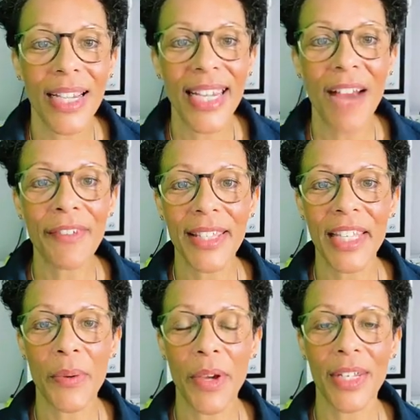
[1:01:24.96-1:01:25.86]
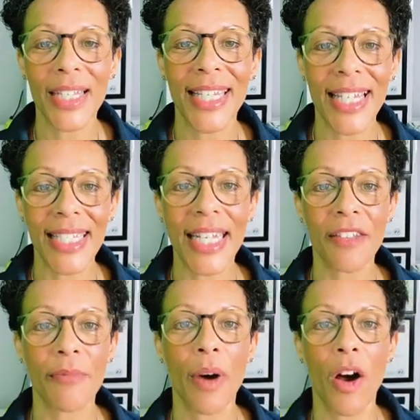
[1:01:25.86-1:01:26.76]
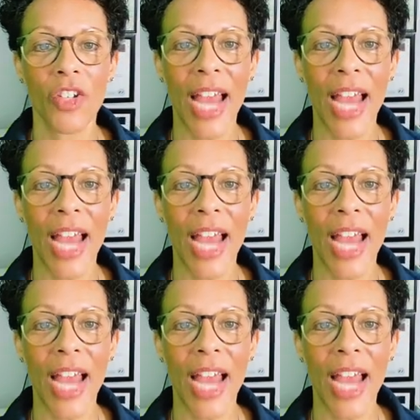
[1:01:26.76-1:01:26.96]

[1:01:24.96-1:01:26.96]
You have your theory on the 16th of March.